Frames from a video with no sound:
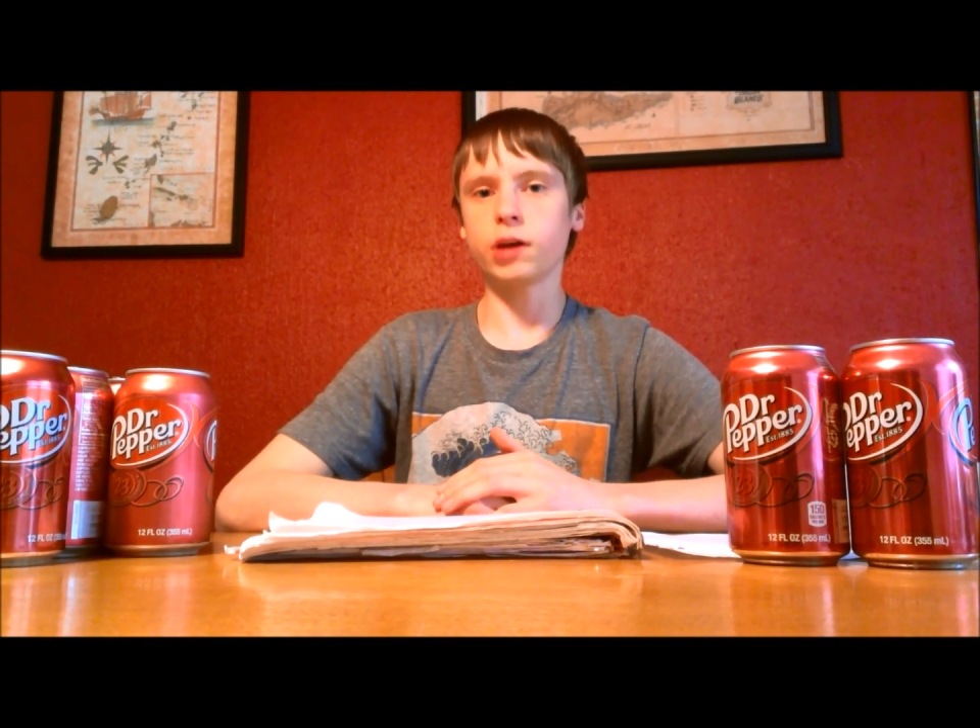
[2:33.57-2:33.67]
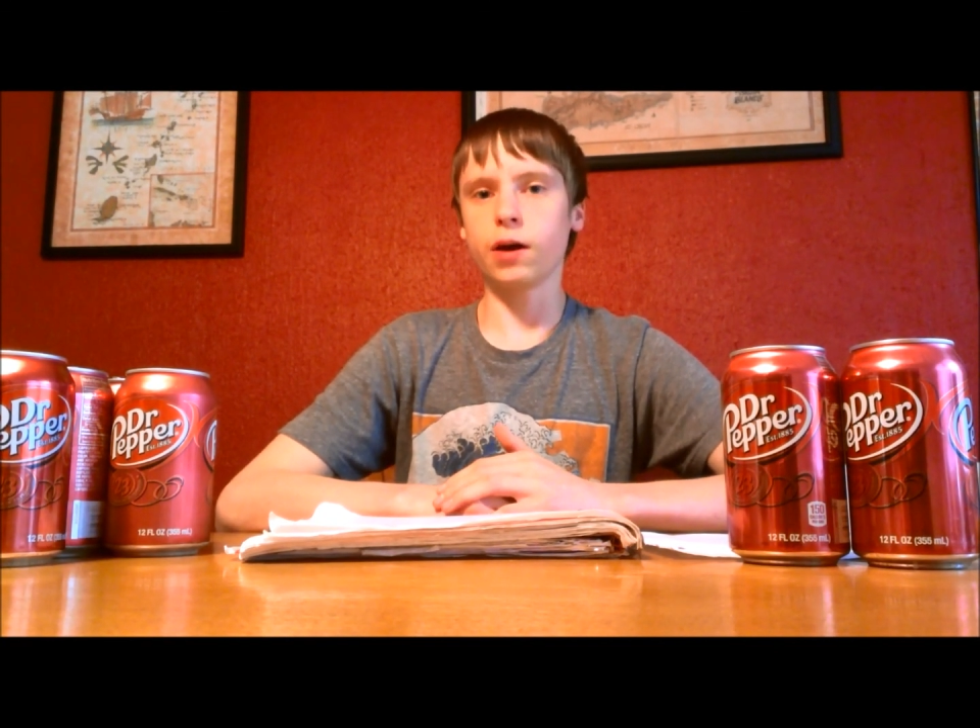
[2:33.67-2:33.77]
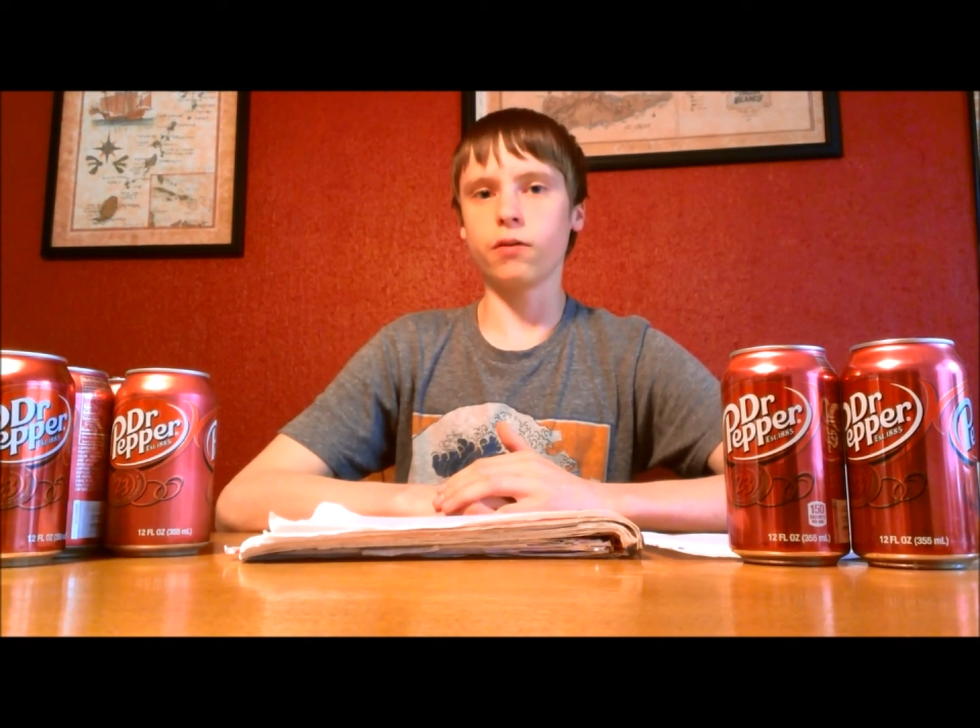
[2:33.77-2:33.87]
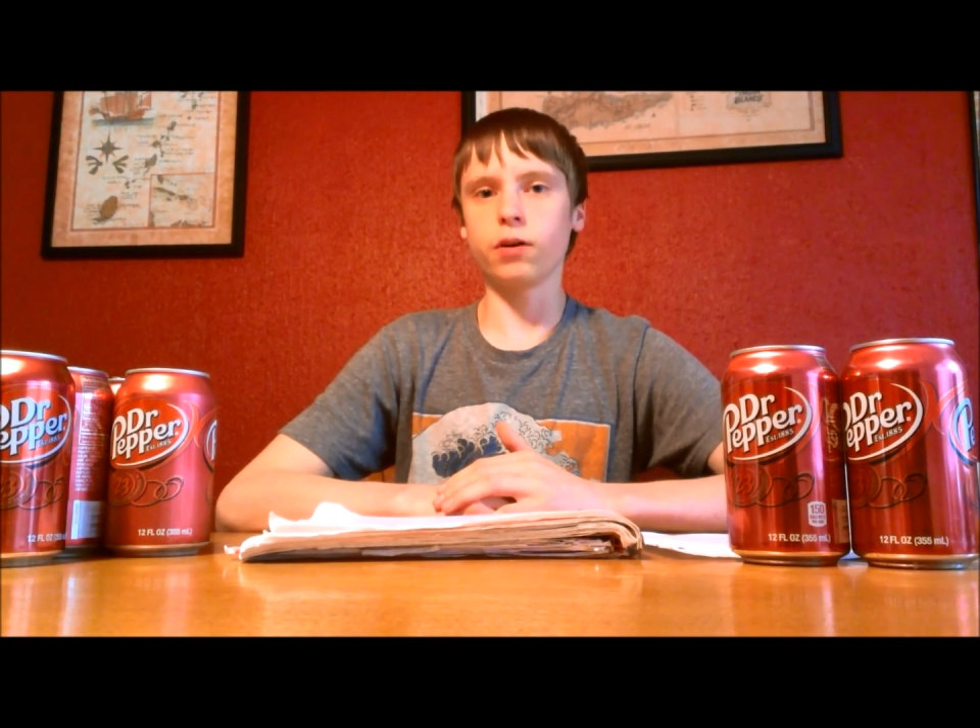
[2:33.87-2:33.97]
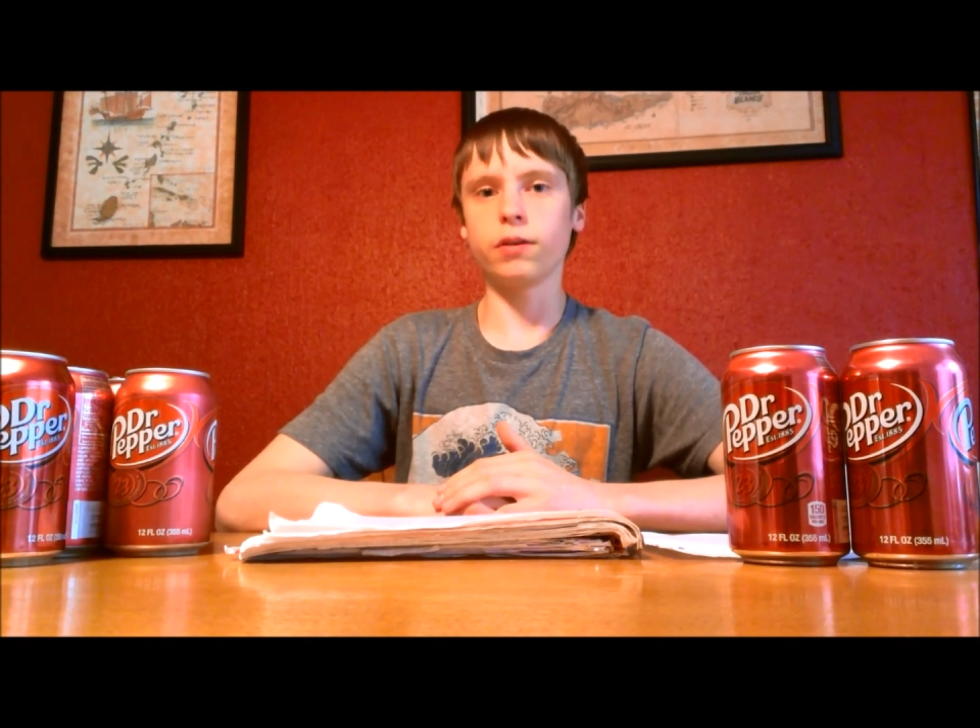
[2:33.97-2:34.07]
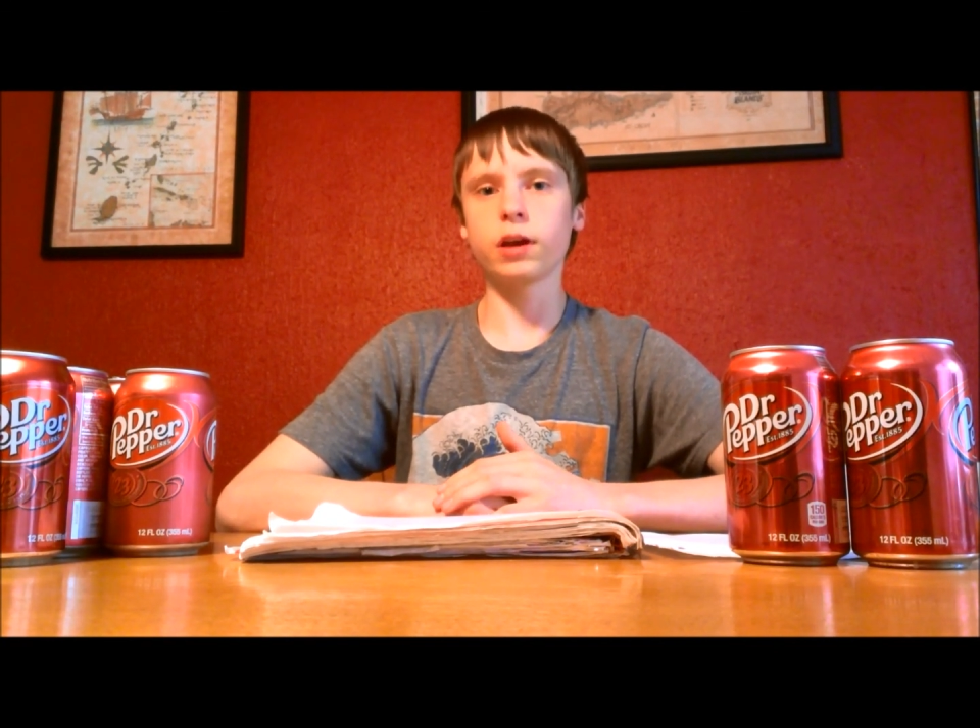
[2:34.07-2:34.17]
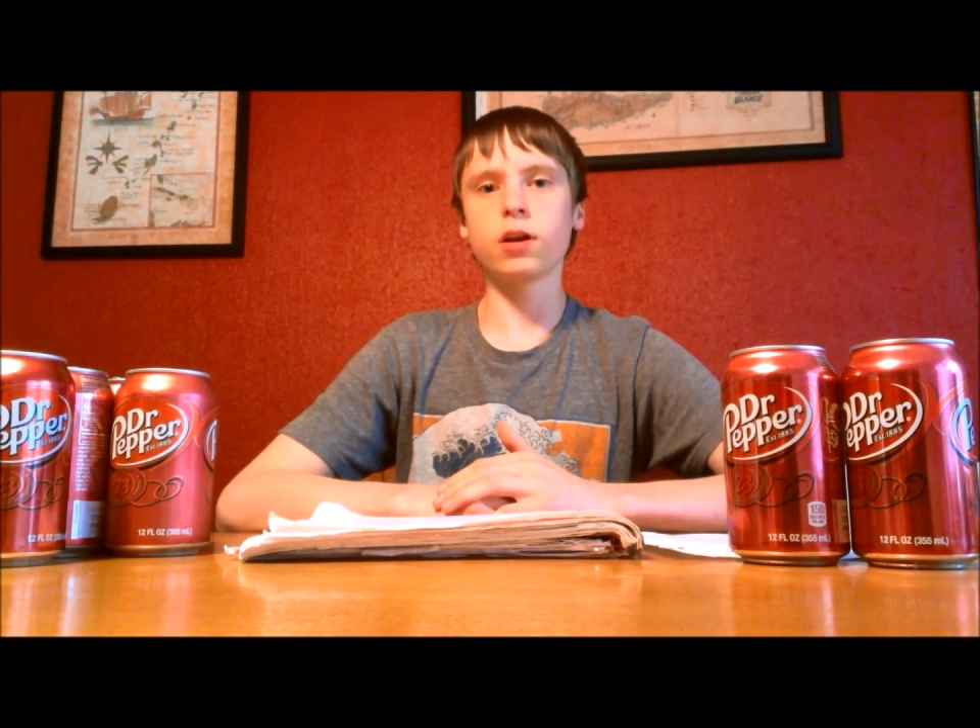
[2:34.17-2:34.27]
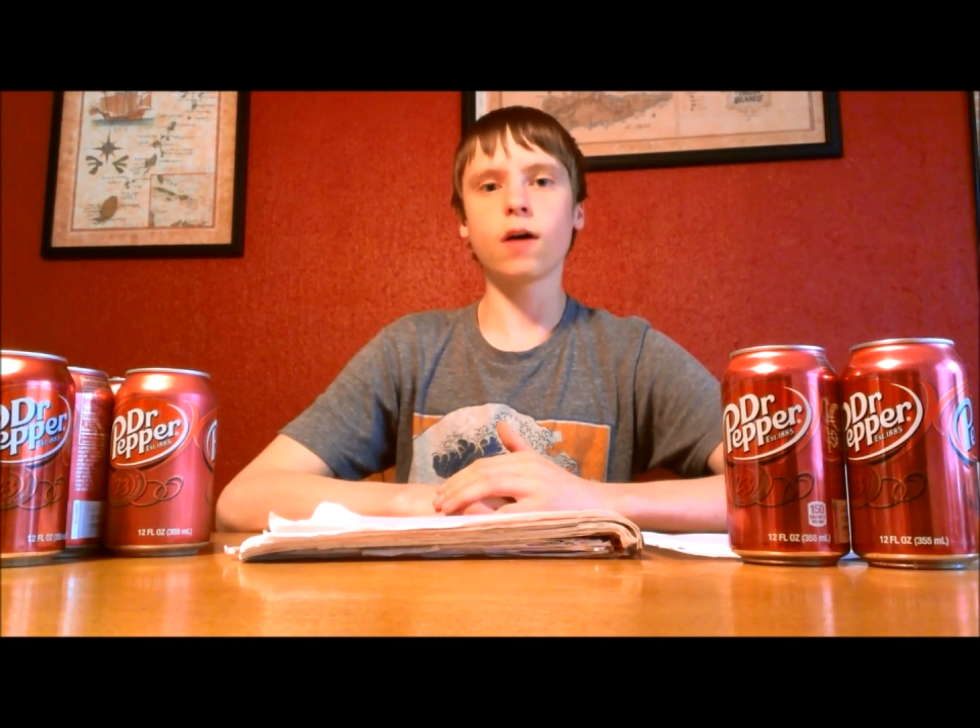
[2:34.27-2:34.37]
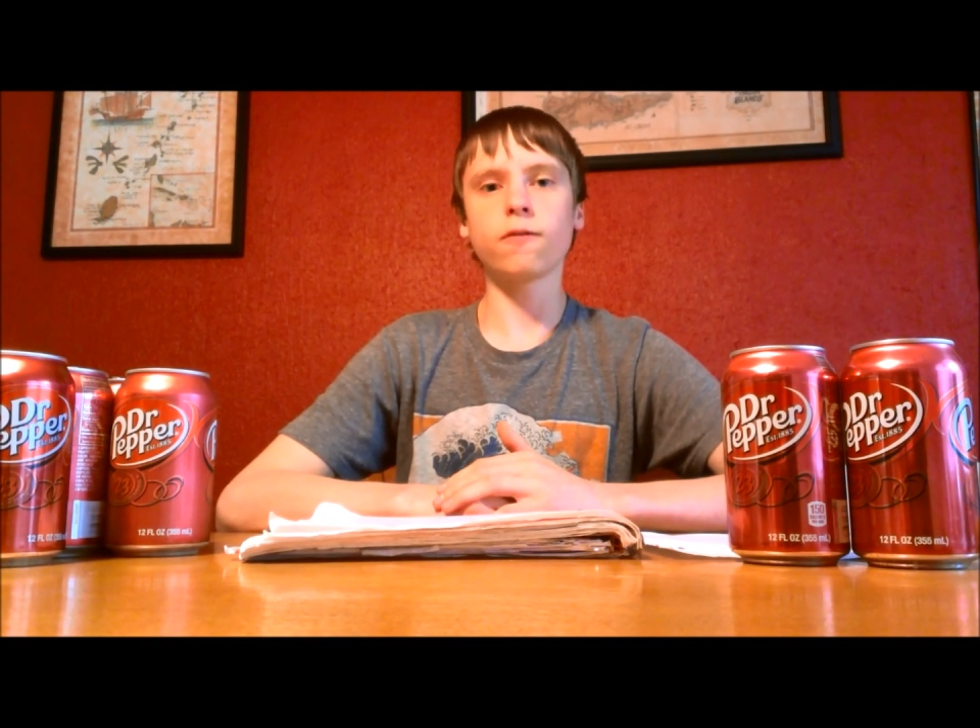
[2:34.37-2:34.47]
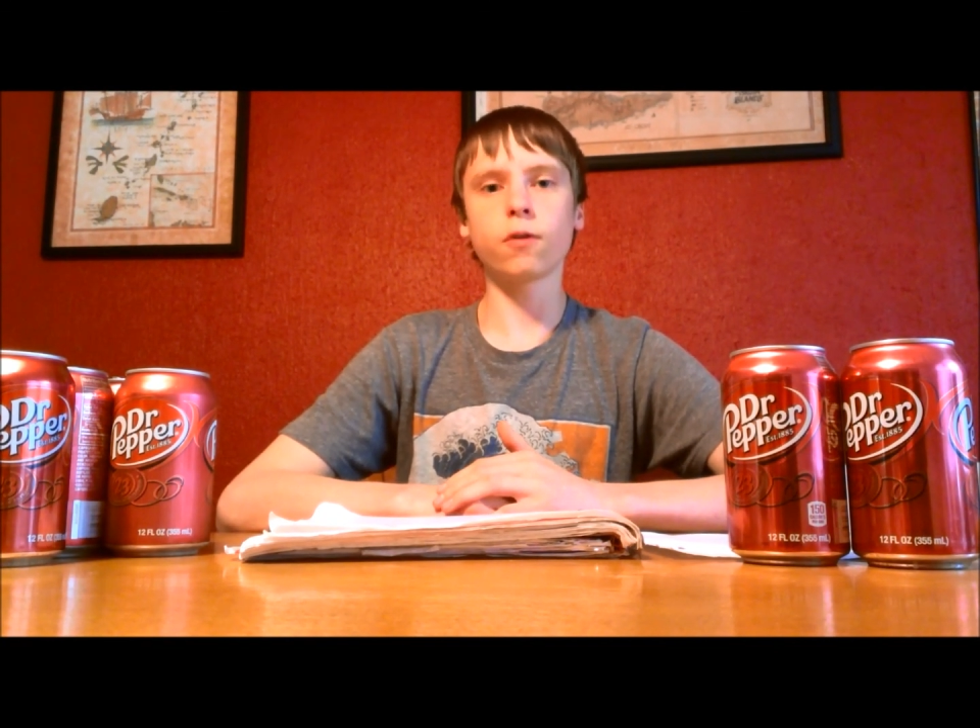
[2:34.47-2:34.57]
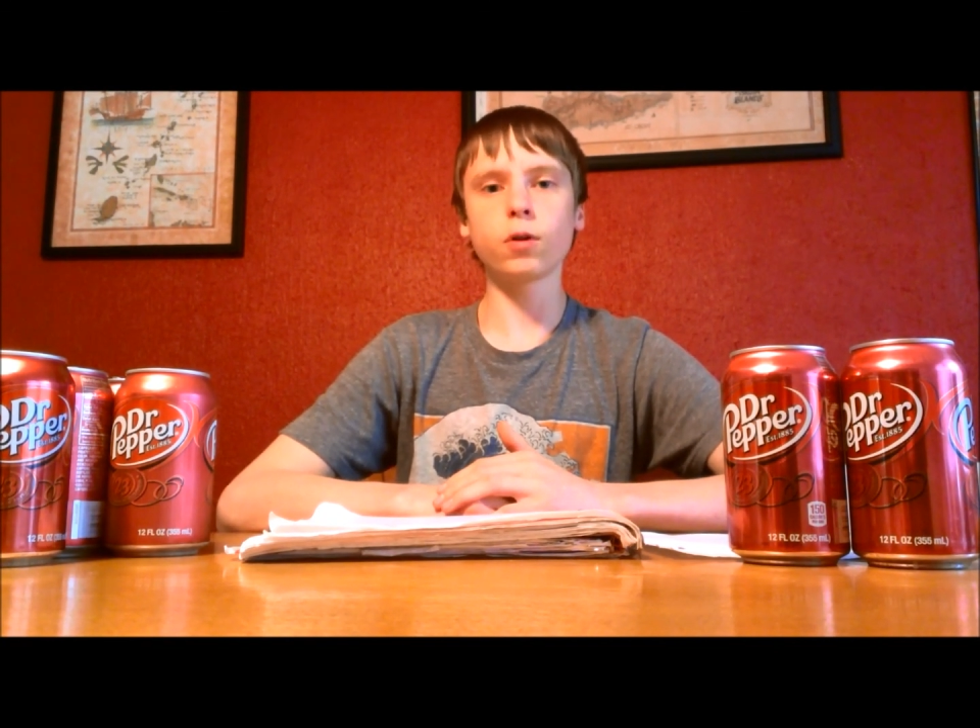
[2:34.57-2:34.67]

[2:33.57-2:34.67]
however, they could not